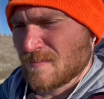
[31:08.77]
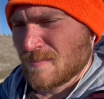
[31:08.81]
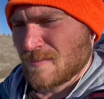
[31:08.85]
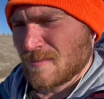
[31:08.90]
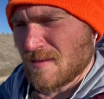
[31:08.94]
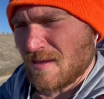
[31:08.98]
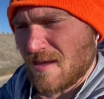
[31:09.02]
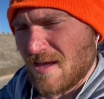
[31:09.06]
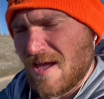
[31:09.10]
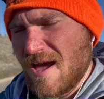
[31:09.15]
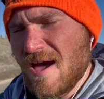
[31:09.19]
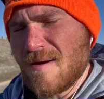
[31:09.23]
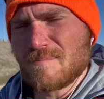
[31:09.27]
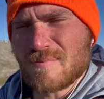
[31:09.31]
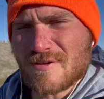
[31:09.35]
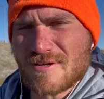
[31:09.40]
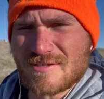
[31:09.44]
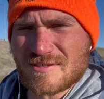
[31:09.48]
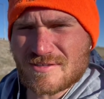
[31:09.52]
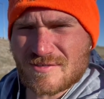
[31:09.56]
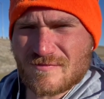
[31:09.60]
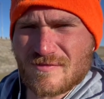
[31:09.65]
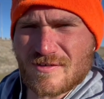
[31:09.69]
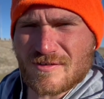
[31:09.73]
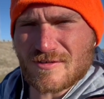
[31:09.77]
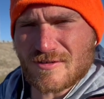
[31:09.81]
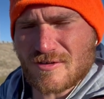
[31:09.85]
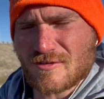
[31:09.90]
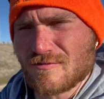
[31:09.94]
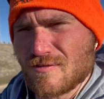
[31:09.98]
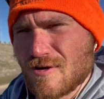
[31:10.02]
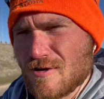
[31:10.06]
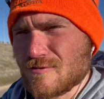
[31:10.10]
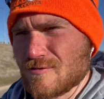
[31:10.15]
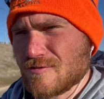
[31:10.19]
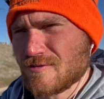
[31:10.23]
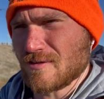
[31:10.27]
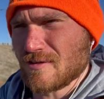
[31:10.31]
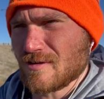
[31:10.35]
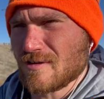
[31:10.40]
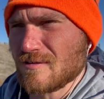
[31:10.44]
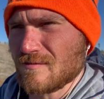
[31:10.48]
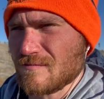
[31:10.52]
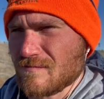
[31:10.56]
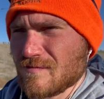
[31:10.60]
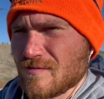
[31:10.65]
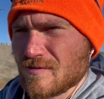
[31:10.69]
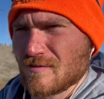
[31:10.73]
happiness for the growth
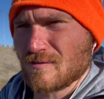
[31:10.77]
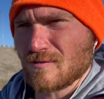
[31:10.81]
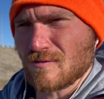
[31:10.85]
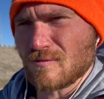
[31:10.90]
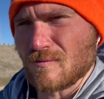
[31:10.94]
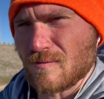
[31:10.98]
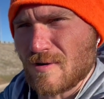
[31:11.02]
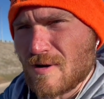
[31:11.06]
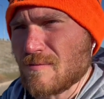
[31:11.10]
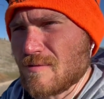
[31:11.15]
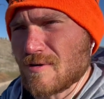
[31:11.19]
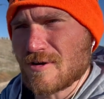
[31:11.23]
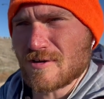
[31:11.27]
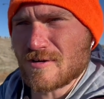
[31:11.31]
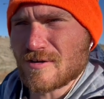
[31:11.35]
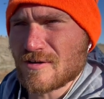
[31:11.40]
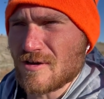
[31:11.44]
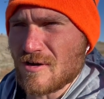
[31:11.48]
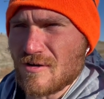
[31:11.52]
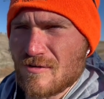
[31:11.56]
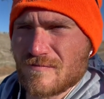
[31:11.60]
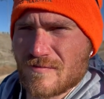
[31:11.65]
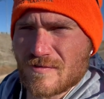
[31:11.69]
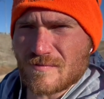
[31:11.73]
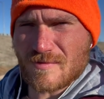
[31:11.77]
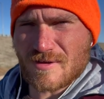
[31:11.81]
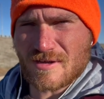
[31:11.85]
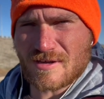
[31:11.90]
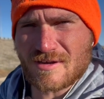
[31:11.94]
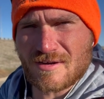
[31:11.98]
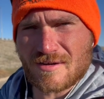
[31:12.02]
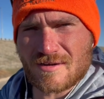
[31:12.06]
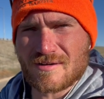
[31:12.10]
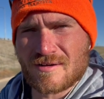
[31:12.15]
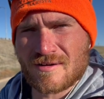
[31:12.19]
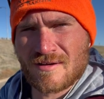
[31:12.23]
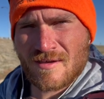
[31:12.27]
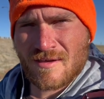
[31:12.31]
of where we're gonna go from here.